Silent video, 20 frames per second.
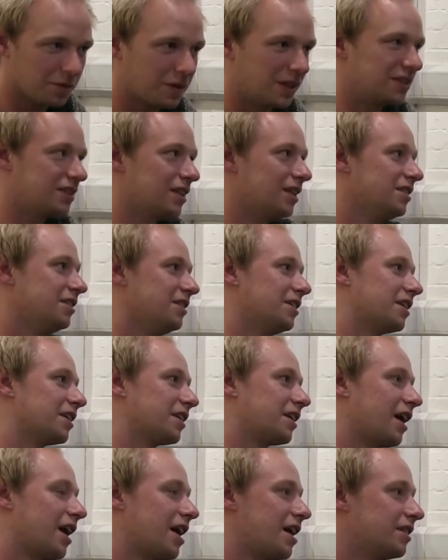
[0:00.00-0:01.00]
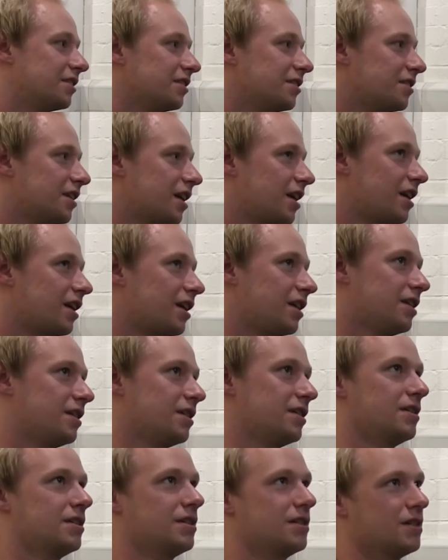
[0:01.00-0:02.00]
Fantastic. And
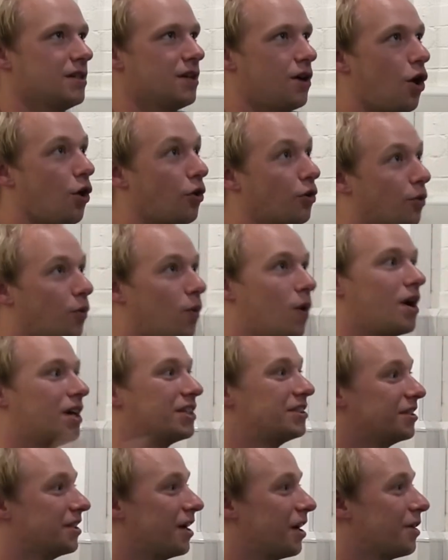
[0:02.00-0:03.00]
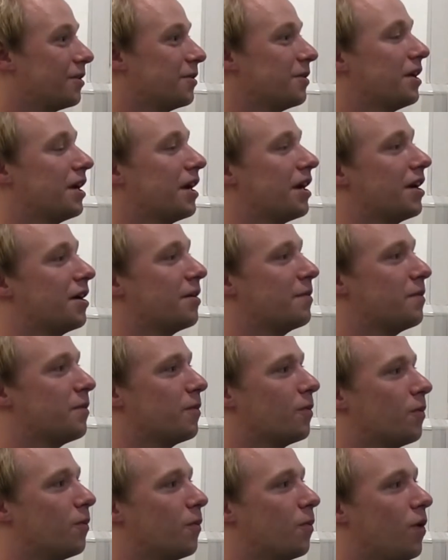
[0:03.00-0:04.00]
on a wider note,
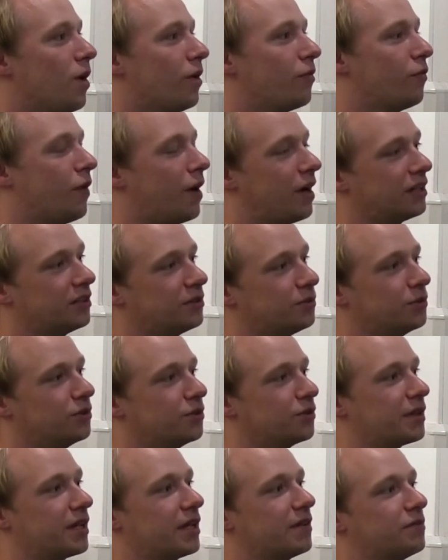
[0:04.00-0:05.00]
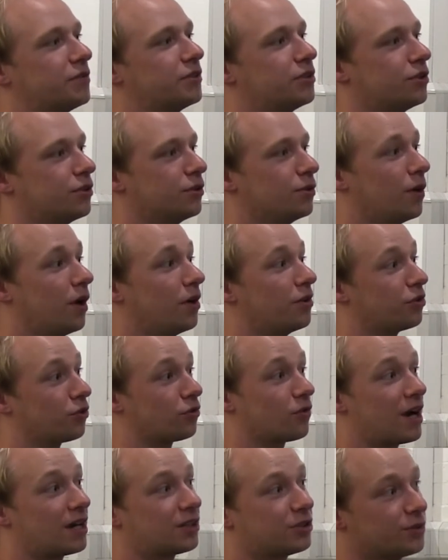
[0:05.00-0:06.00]
what advice would you give to
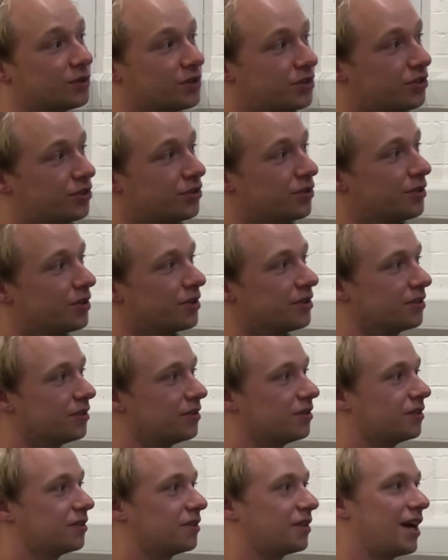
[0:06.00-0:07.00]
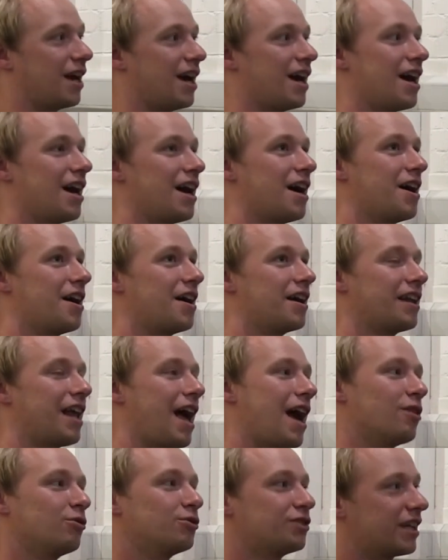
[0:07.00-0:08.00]
undergraduate students
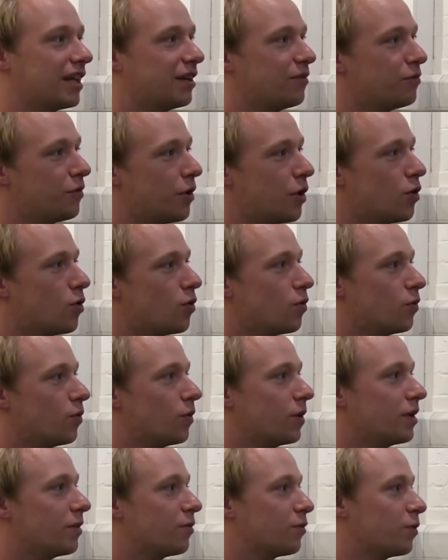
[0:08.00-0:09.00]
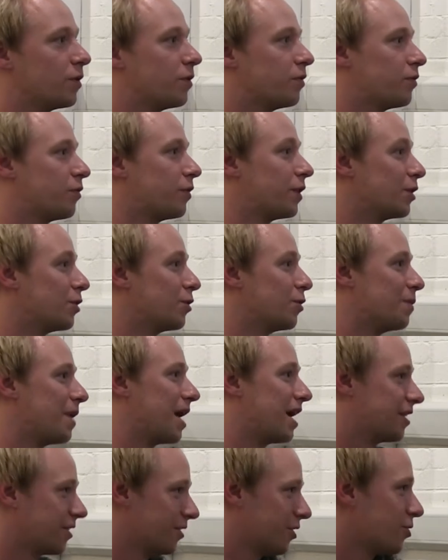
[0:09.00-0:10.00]
and how to get involved with
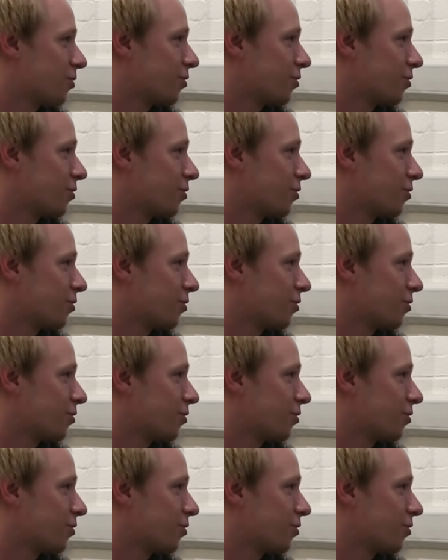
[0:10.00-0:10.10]
film and